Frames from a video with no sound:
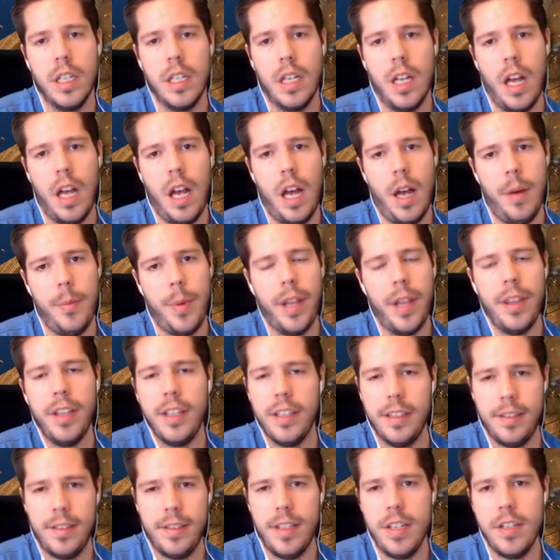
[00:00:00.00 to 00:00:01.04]
Um, but I think
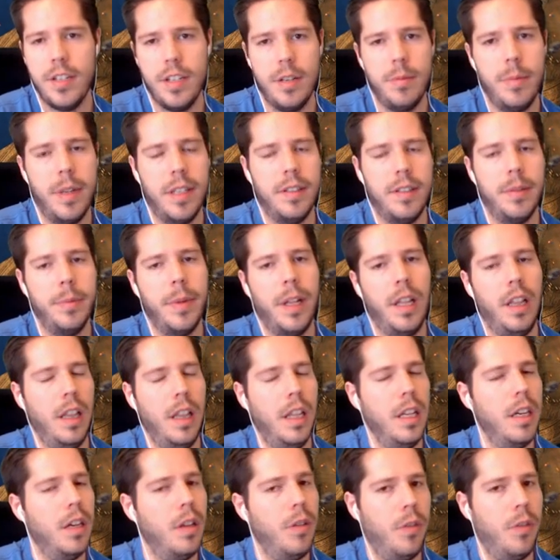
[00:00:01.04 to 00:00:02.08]
that Station makes them a
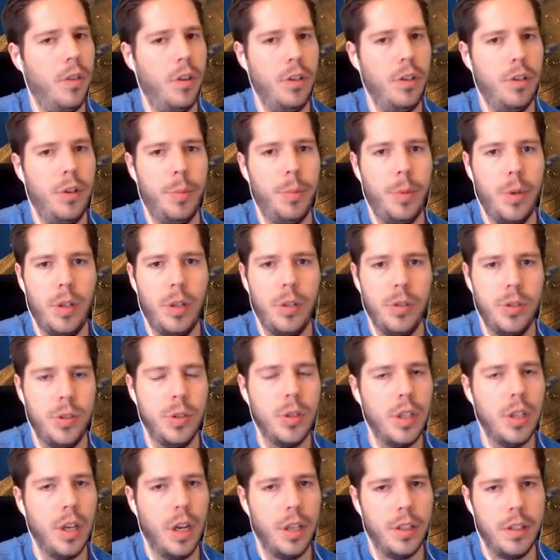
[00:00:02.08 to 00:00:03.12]
little vulnerable to
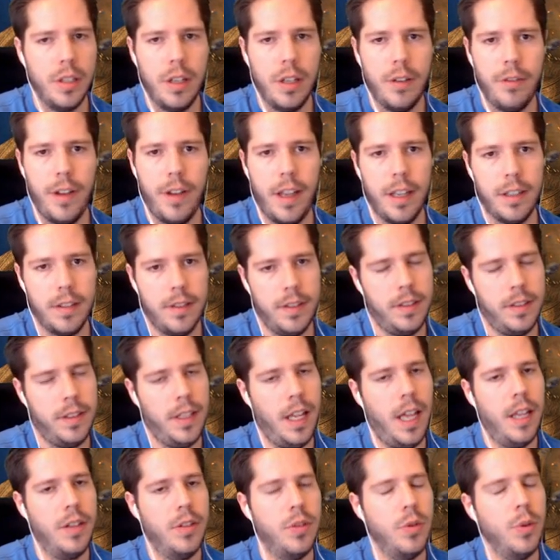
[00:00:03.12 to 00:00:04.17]
ghosting effects
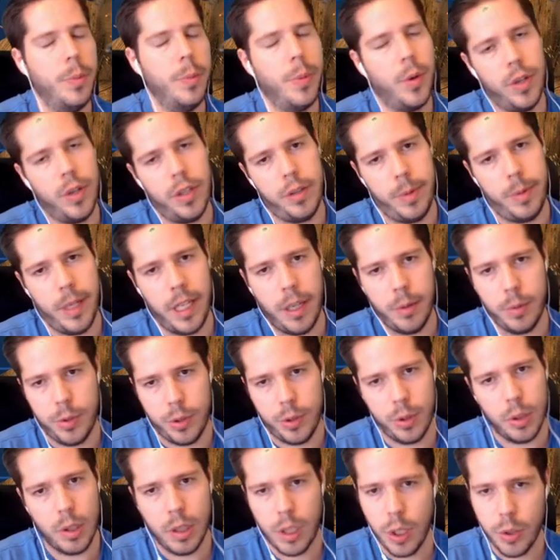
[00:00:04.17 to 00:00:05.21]
and to opponents being able to
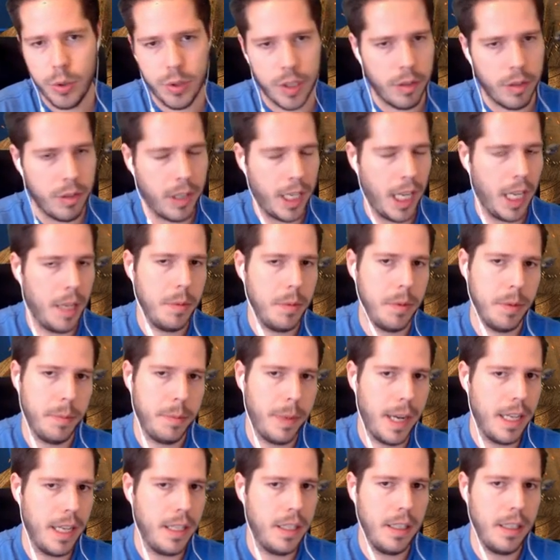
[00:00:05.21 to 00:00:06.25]
close out games
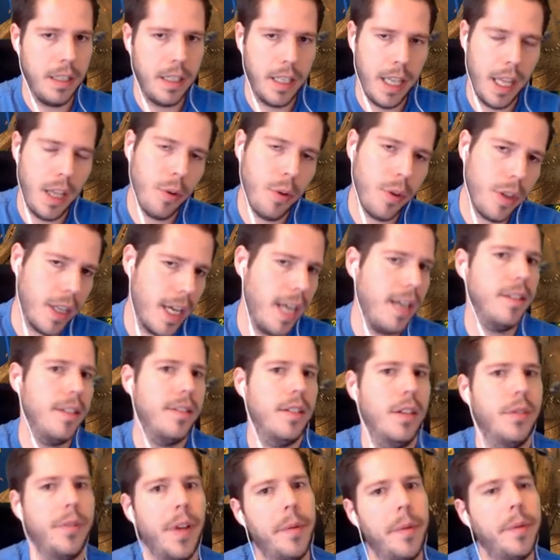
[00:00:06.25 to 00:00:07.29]
by KOing that instead
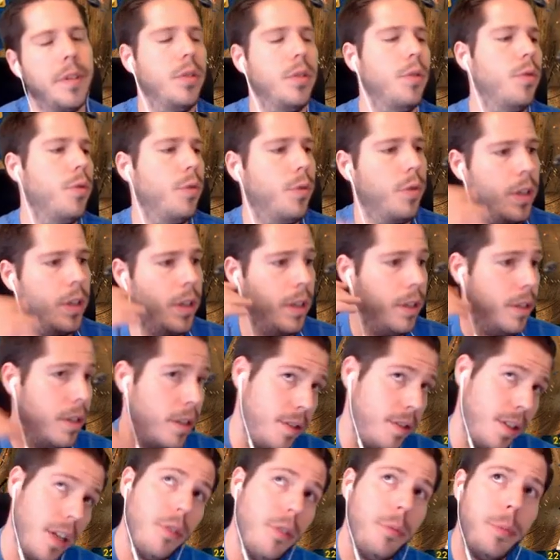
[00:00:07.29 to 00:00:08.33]
of having to,
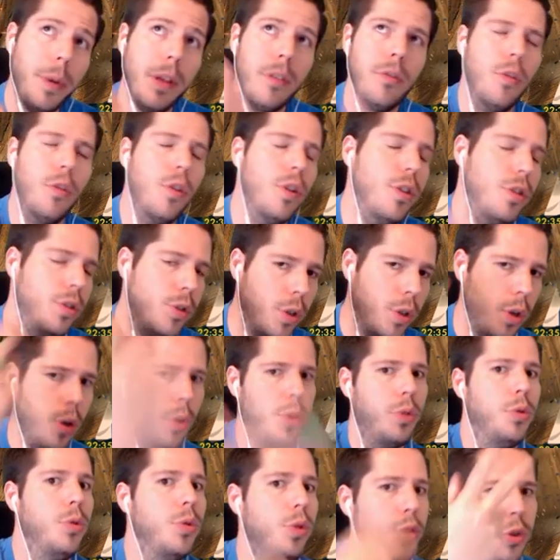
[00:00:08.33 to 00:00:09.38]
instead of being forced to go
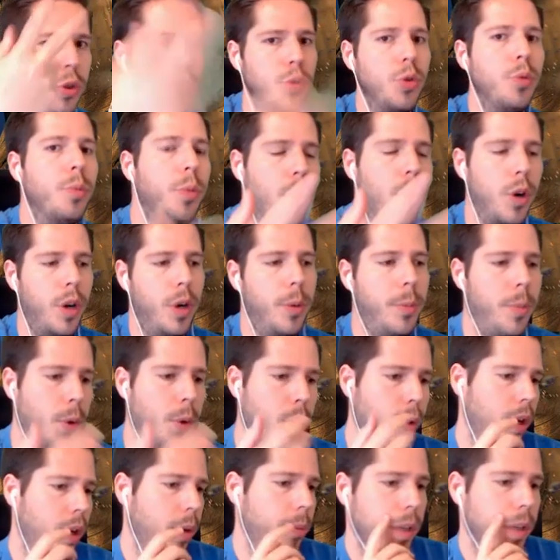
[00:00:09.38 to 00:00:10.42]
through two more
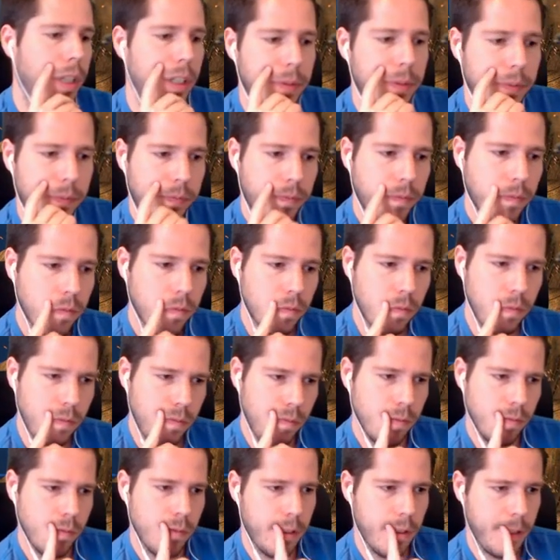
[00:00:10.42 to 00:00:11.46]
Pokemon.
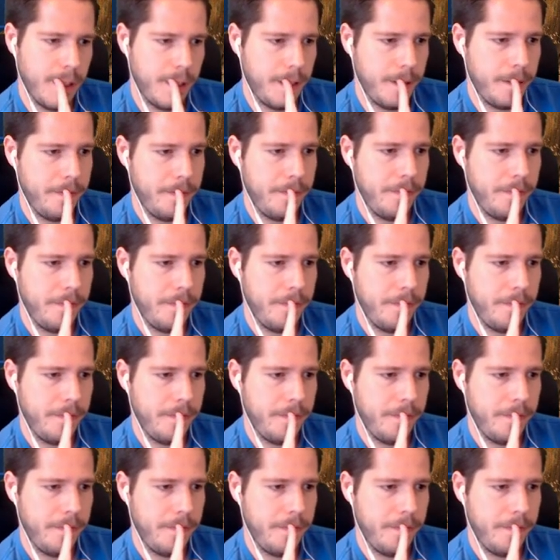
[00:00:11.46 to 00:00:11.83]
Yeah.